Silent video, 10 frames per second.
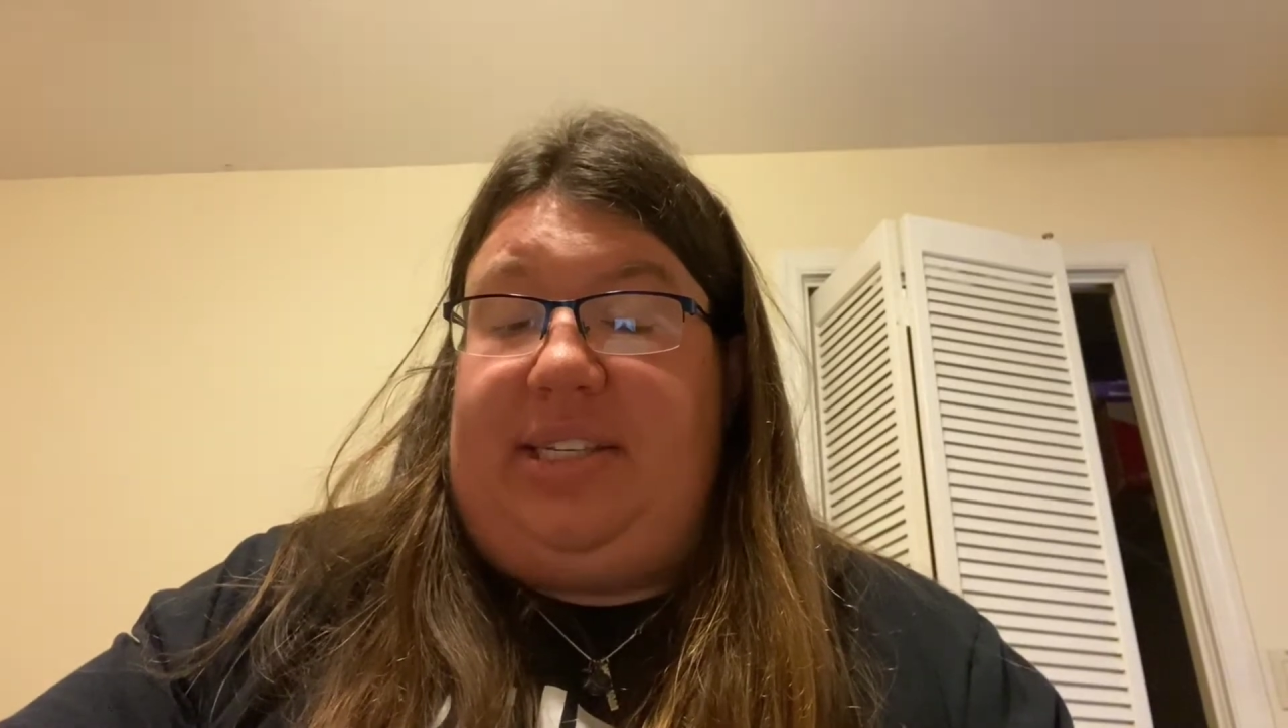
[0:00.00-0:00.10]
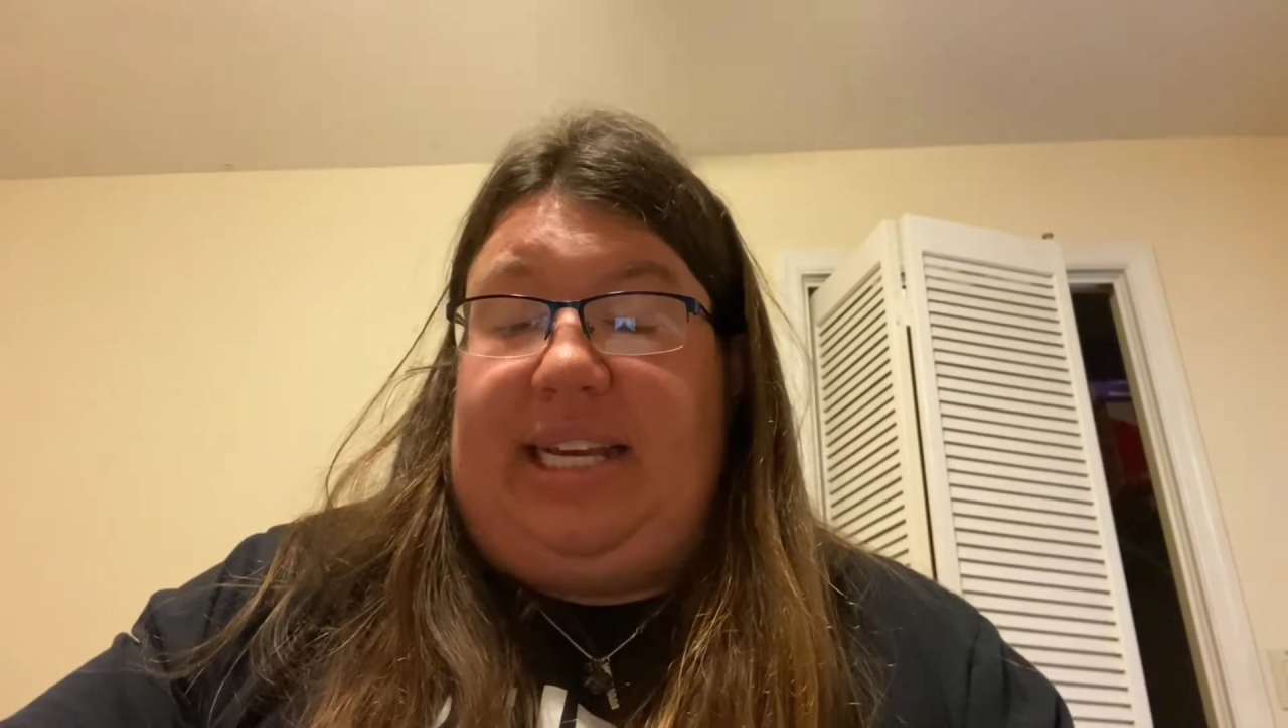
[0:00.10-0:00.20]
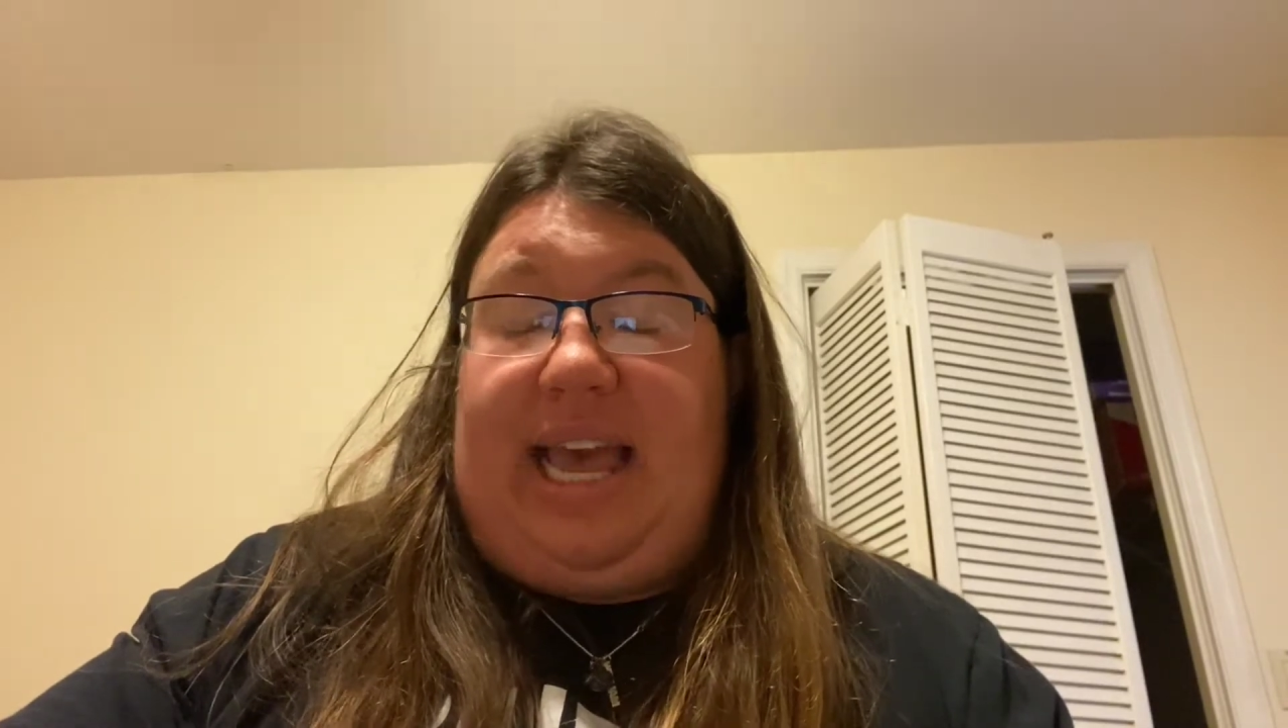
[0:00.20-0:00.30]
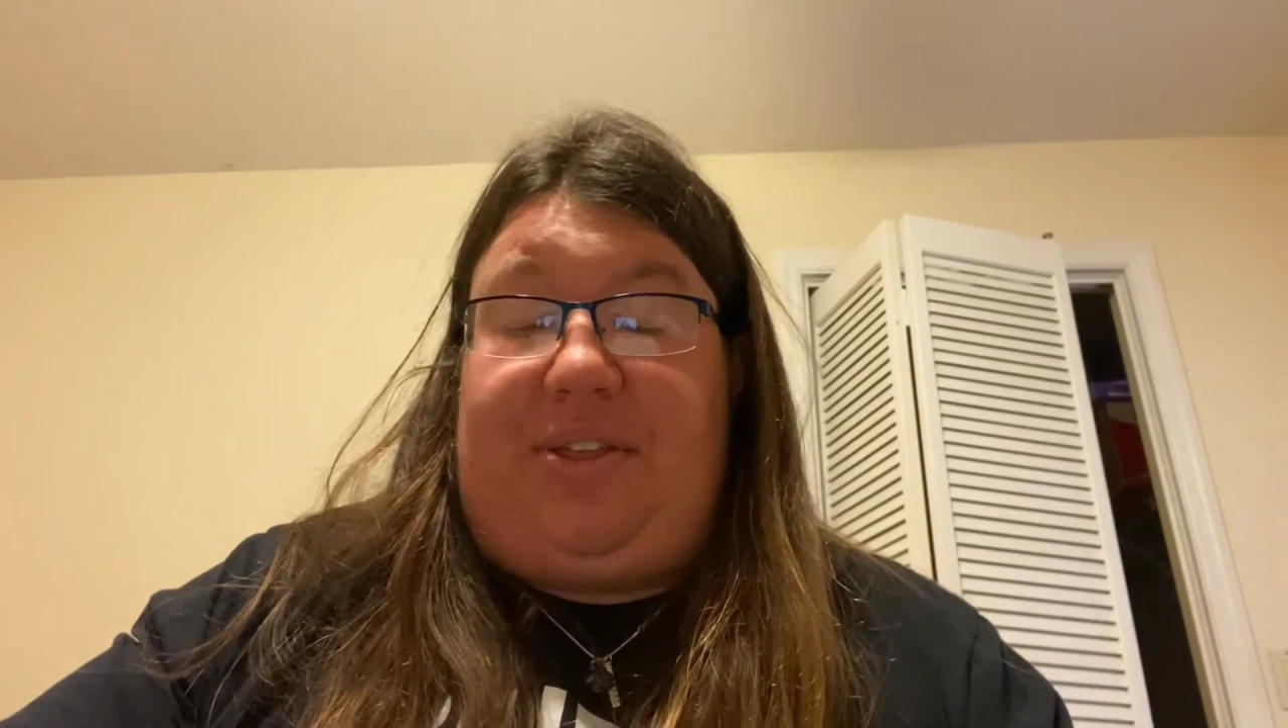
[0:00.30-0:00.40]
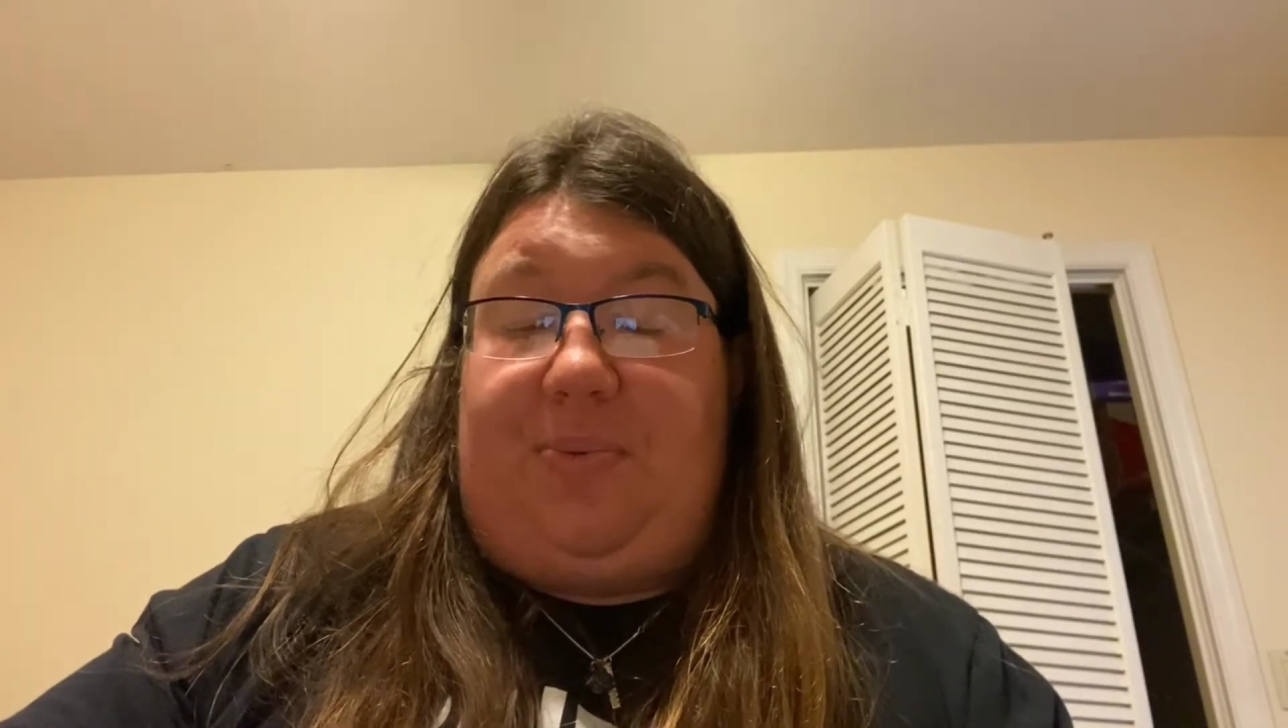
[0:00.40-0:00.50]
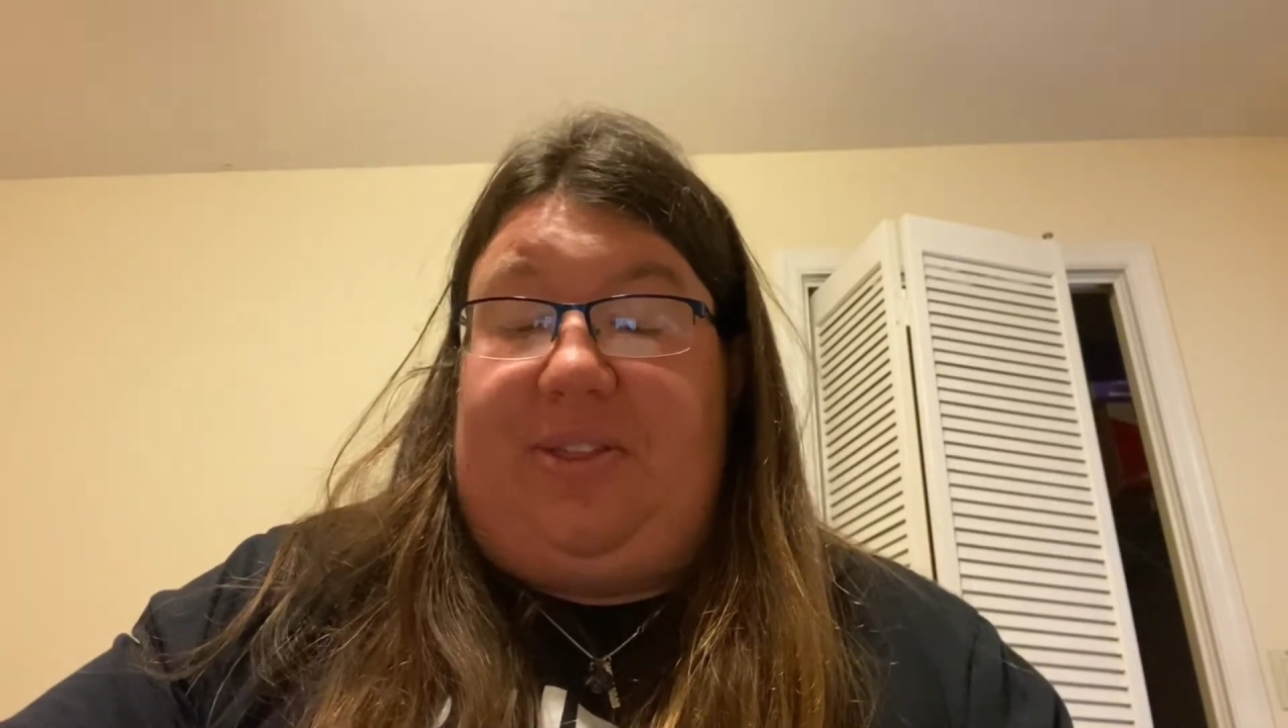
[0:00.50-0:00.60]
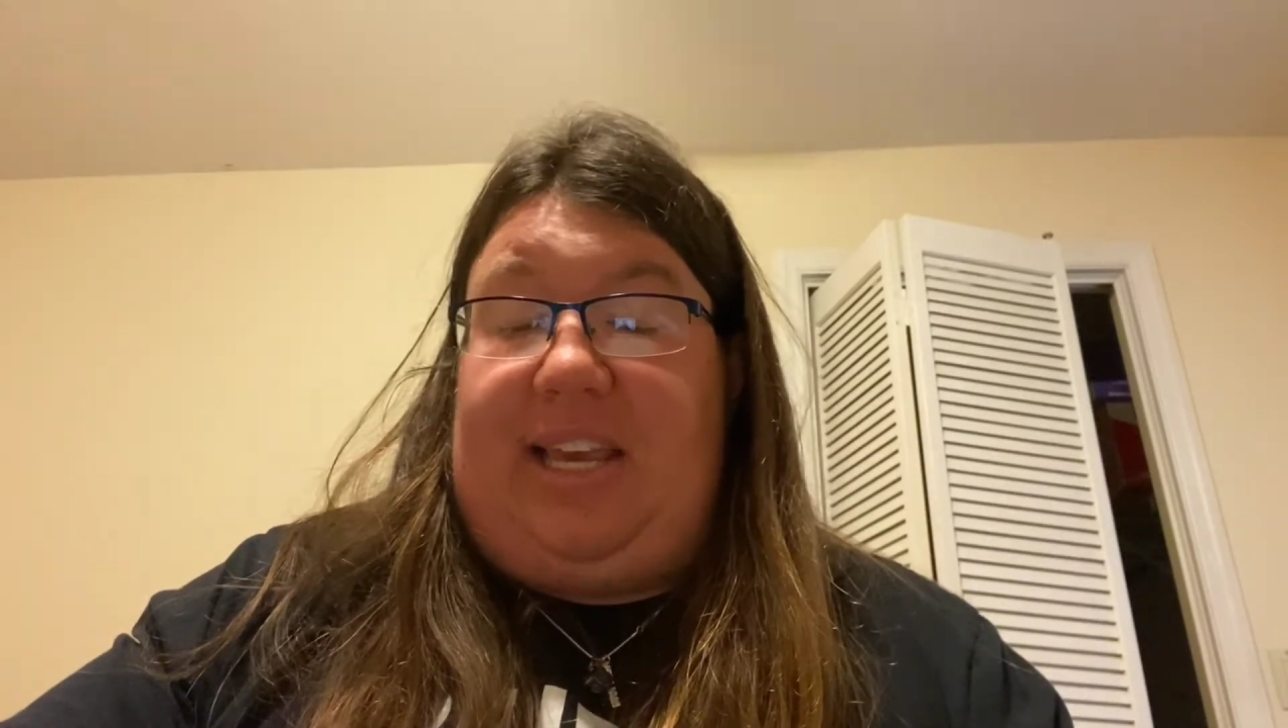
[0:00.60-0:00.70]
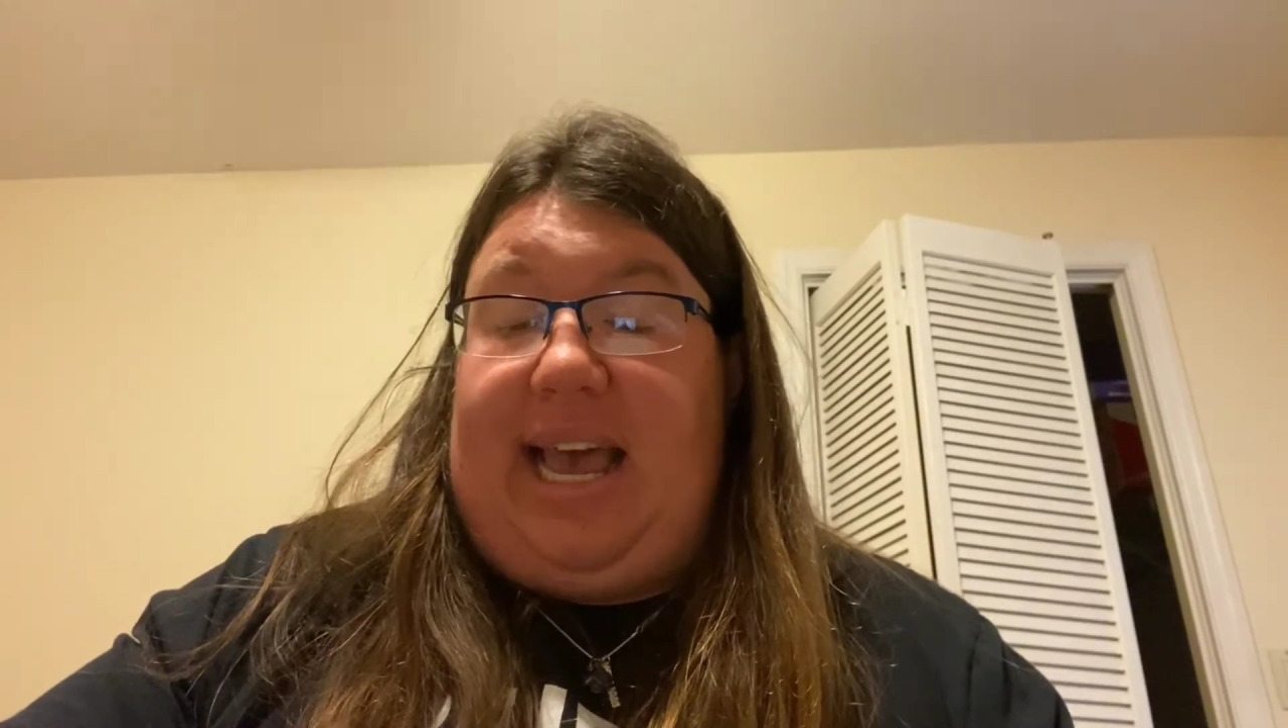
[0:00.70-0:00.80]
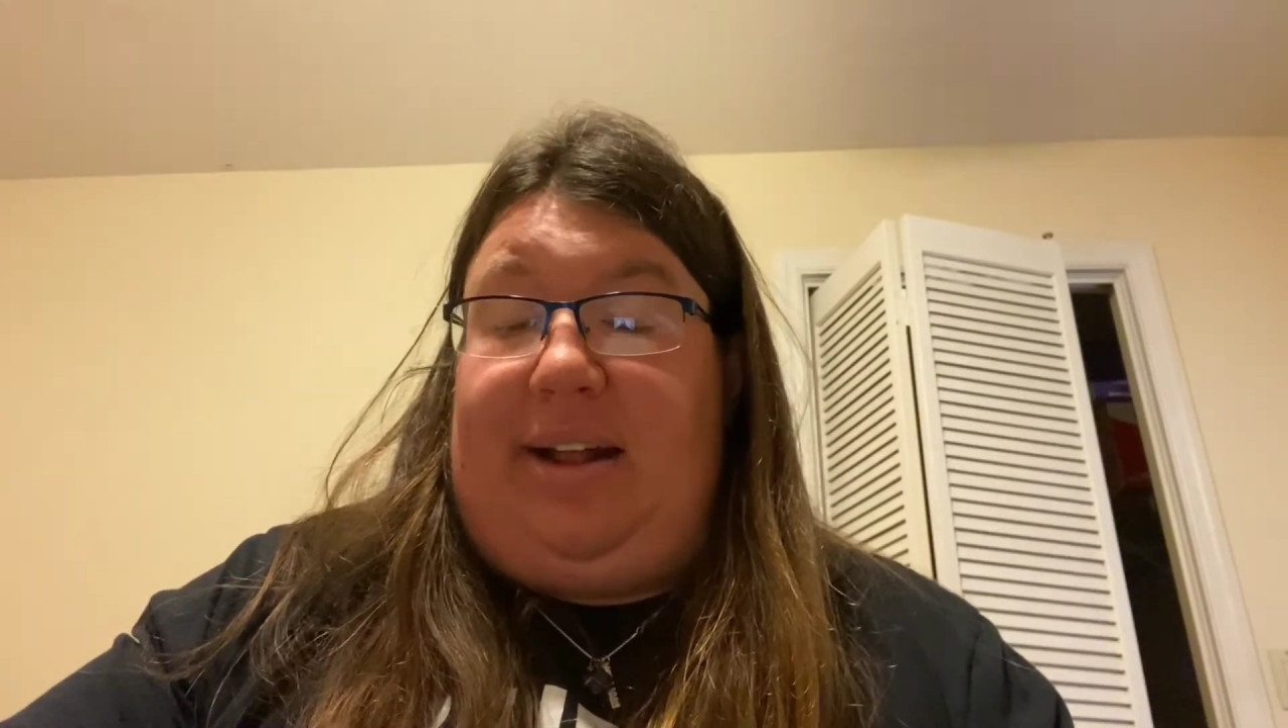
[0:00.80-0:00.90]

together with the